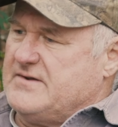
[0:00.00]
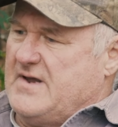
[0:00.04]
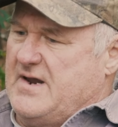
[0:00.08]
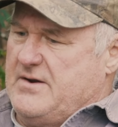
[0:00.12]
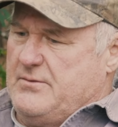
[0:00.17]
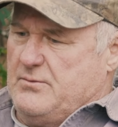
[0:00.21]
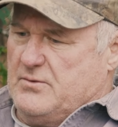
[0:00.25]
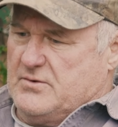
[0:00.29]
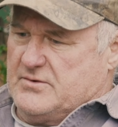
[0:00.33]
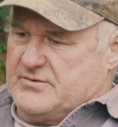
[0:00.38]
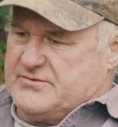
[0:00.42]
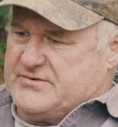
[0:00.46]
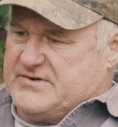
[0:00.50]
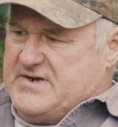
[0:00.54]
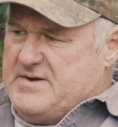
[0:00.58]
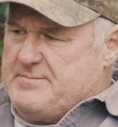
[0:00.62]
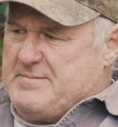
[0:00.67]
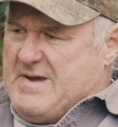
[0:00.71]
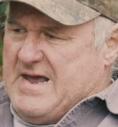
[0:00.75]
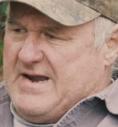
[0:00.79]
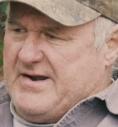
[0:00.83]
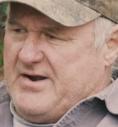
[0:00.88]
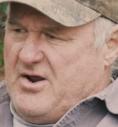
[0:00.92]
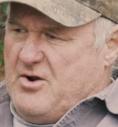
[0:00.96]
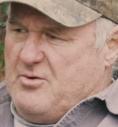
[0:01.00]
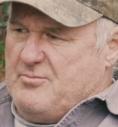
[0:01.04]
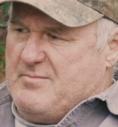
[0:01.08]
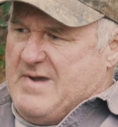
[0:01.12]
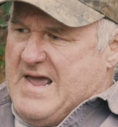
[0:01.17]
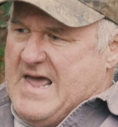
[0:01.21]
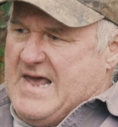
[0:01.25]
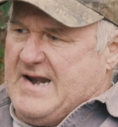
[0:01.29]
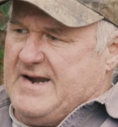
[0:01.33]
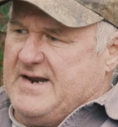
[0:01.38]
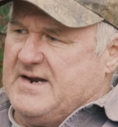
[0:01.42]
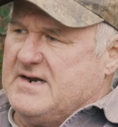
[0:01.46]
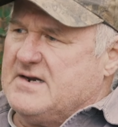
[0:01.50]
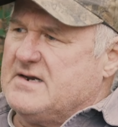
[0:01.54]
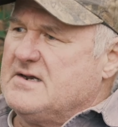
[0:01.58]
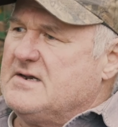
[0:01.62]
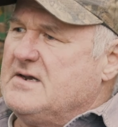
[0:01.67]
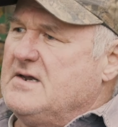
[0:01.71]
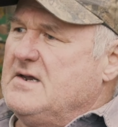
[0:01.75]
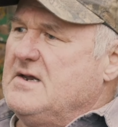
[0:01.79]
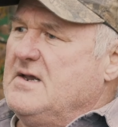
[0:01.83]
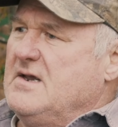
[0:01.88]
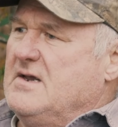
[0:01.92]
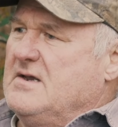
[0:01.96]
They were semi-nomadic.
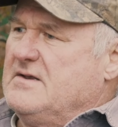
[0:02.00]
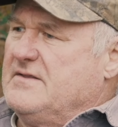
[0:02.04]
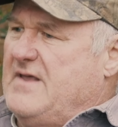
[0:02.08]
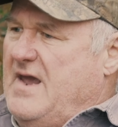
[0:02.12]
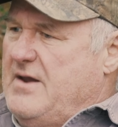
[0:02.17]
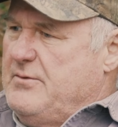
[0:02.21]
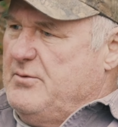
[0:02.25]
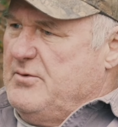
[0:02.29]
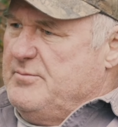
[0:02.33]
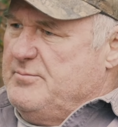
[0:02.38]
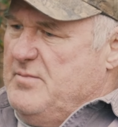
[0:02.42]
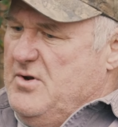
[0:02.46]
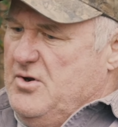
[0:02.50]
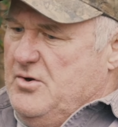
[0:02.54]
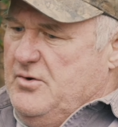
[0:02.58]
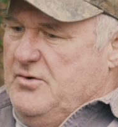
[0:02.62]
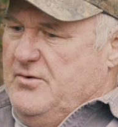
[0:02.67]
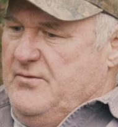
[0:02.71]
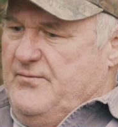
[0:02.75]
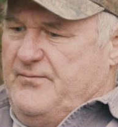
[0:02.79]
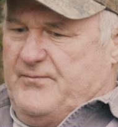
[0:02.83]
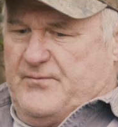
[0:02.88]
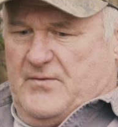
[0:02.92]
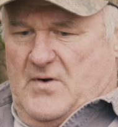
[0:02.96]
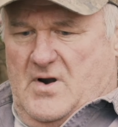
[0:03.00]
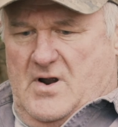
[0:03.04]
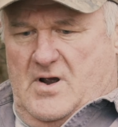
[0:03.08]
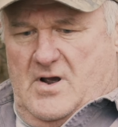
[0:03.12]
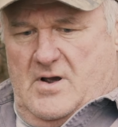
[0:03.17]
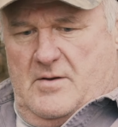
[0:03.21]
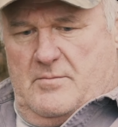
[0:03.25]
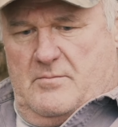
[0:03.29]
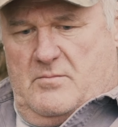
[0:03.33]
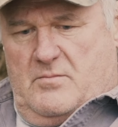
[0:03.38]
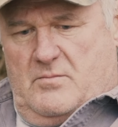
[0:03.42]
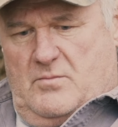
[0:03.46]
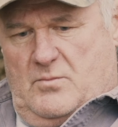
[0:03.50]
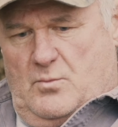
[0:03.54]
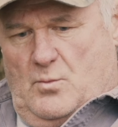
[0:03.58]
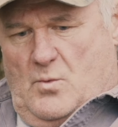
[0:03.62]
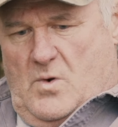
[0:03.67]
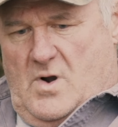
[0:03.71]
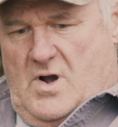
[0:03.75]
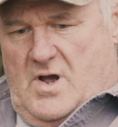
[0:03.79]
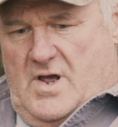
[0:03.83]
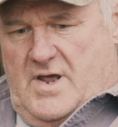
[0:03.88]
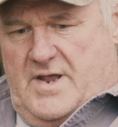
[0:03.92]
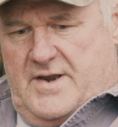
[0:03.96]
They would move from
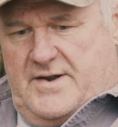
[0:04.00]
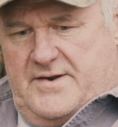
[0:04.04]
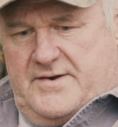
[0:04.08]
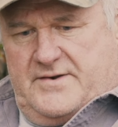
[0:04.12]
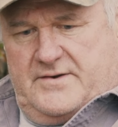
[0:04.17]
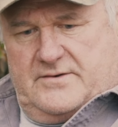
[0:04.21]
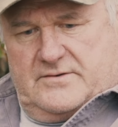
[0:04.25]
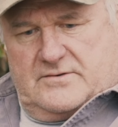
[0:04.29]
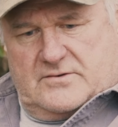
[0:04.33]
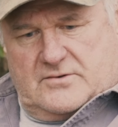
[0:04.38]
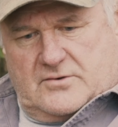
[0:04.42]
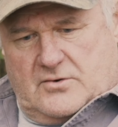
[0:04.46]
one